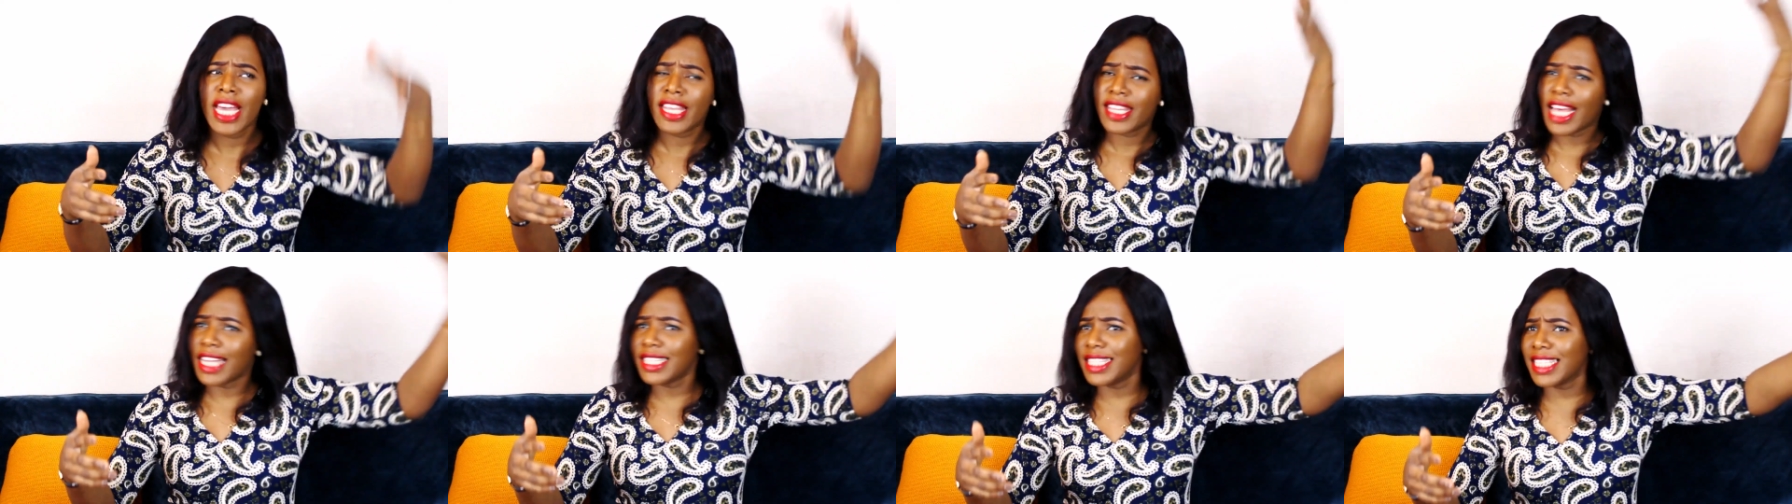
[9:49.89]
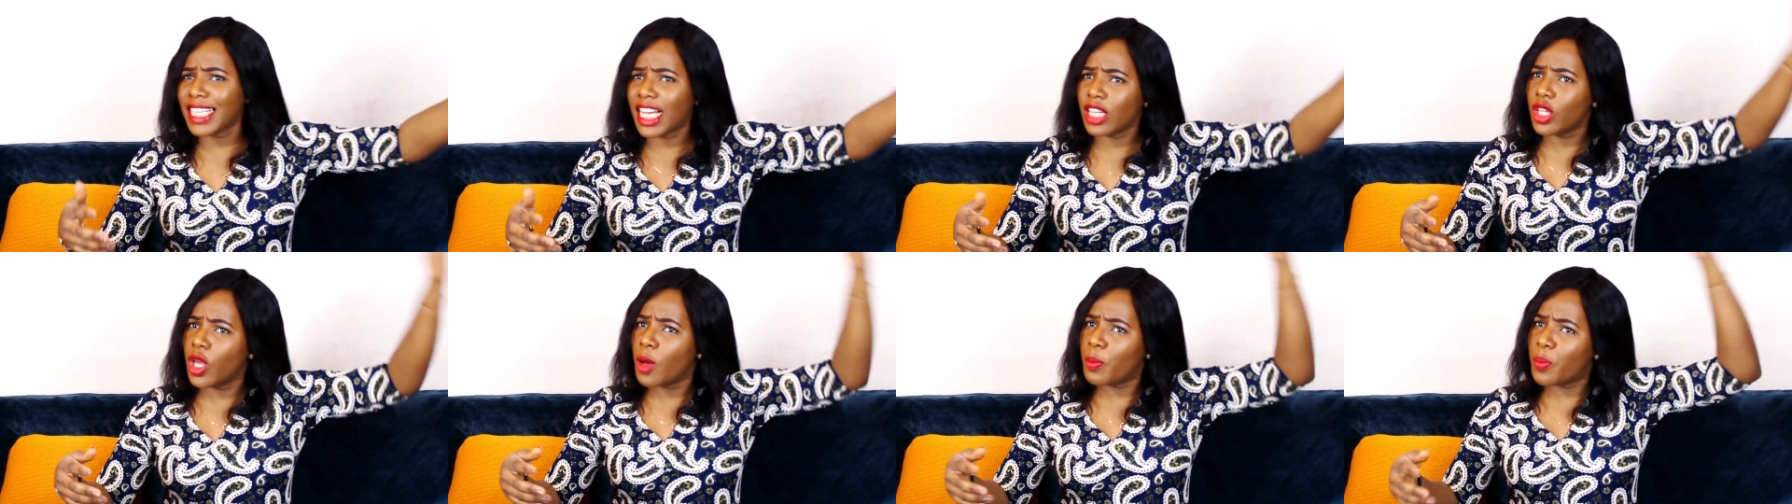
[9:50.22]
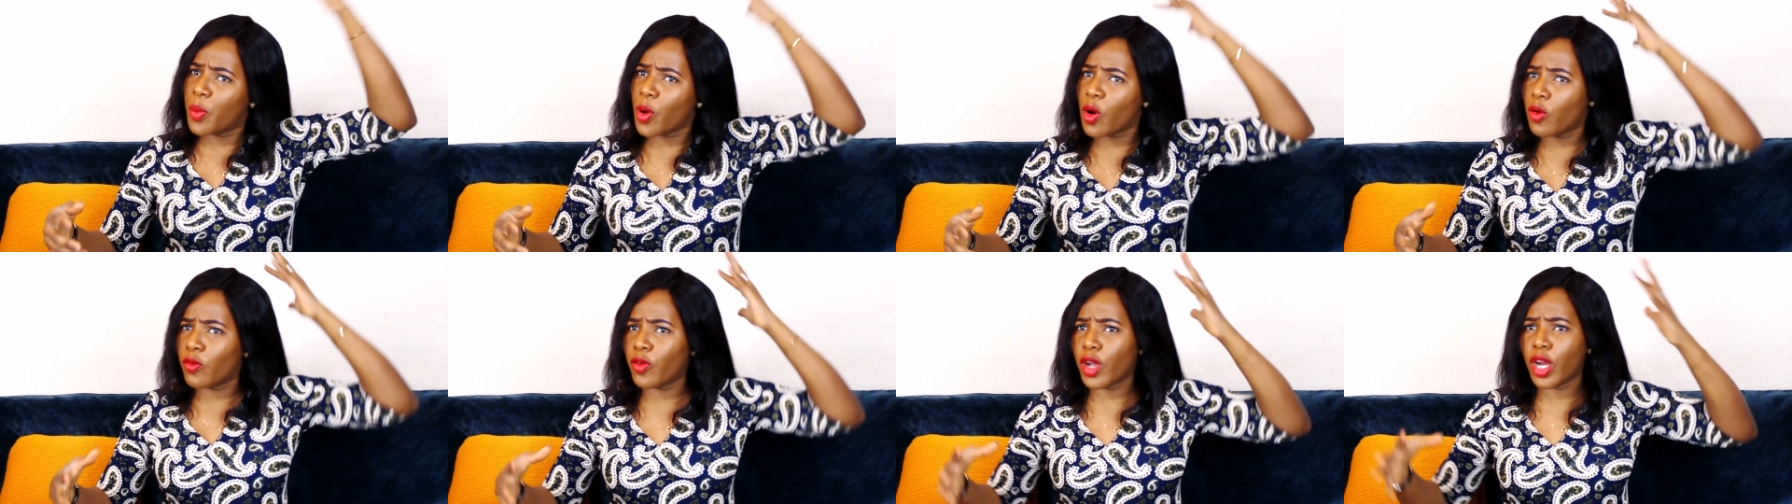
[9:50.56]
That thing cannot
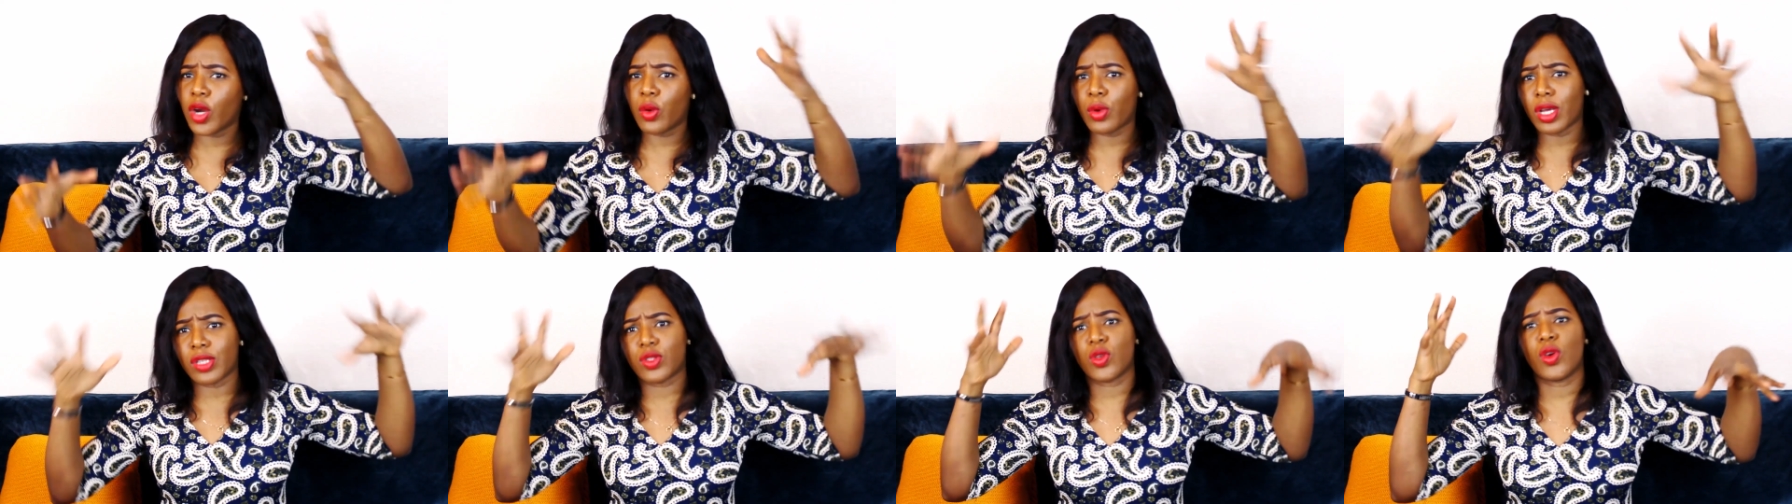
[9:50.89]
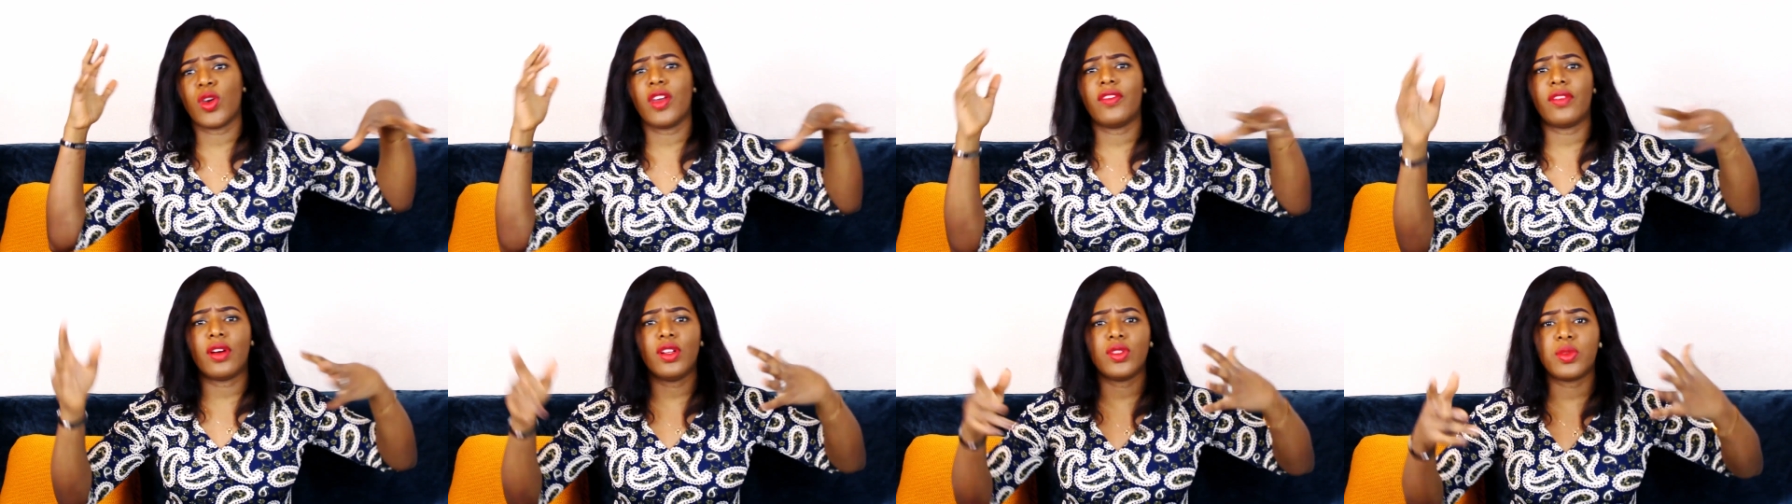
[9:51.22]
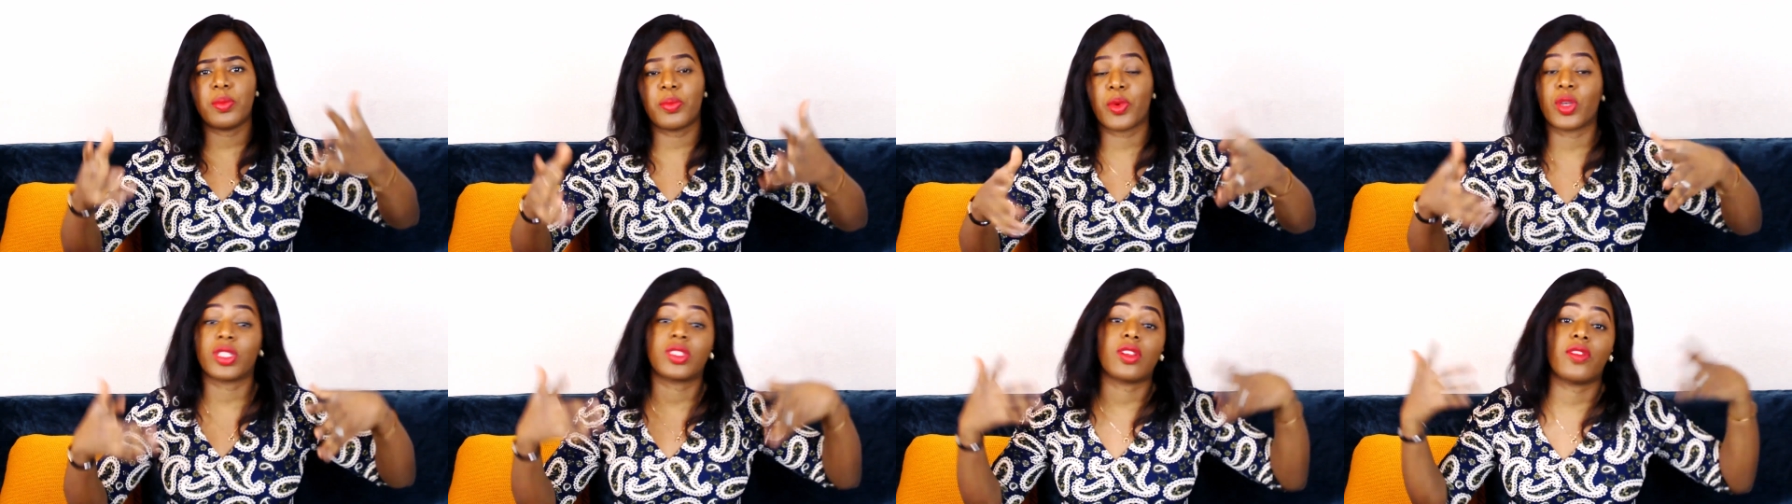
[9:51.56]
pour very well. So if I want to,
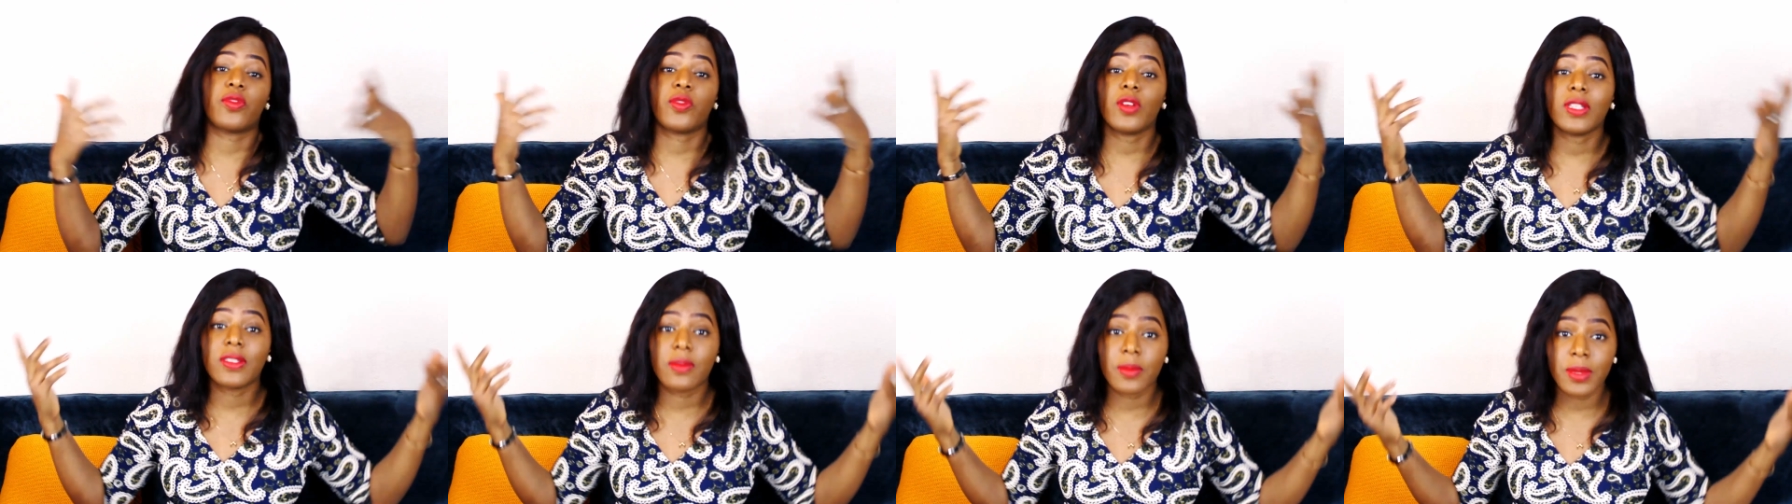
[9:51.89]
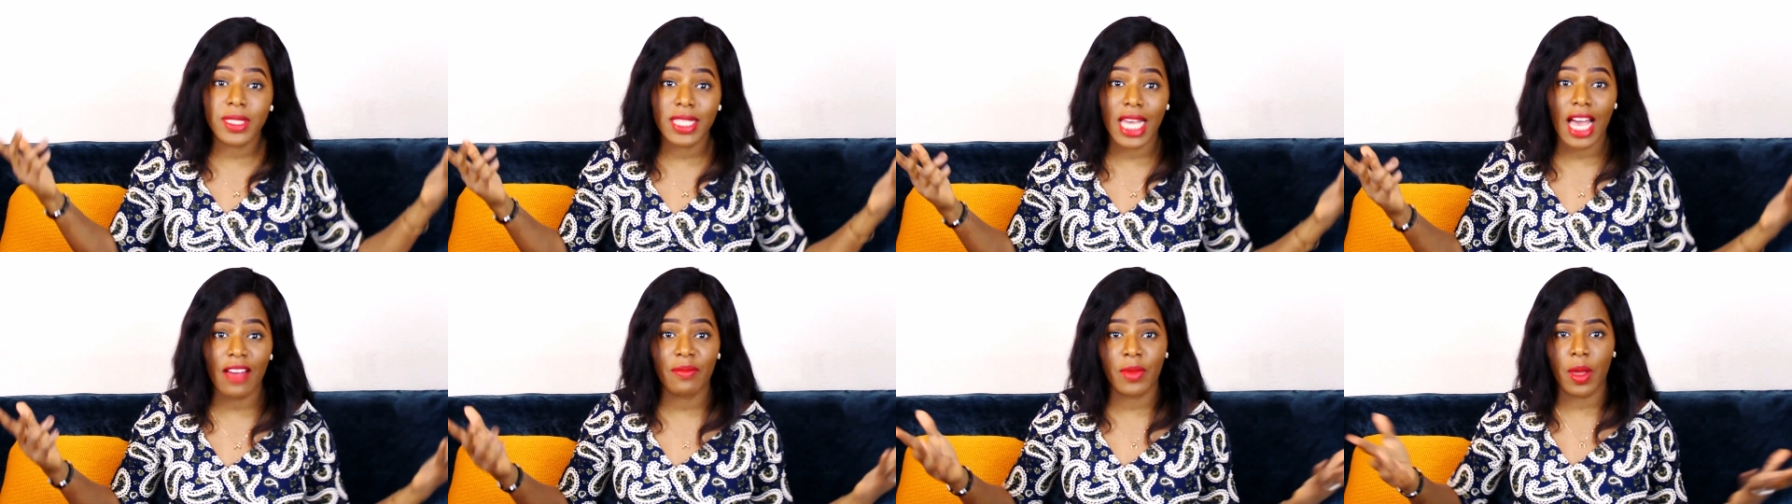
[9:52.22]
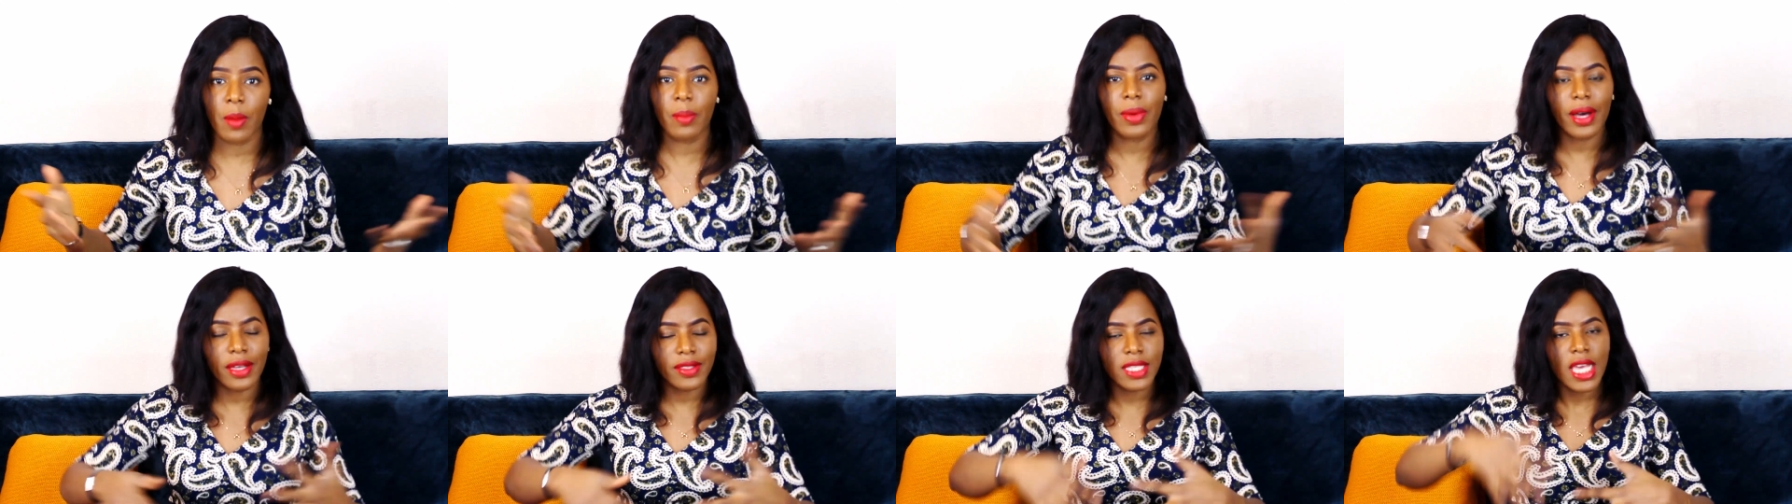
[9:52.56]
because of course I'm going to have my
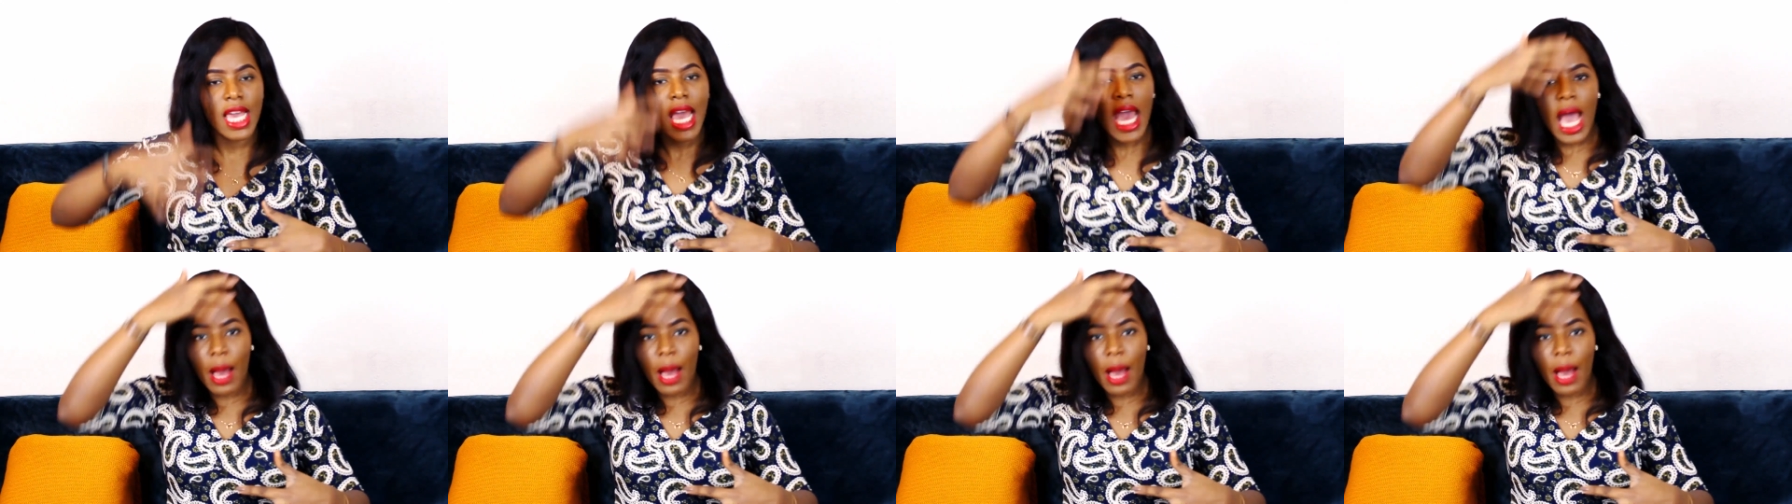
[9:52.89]
bath,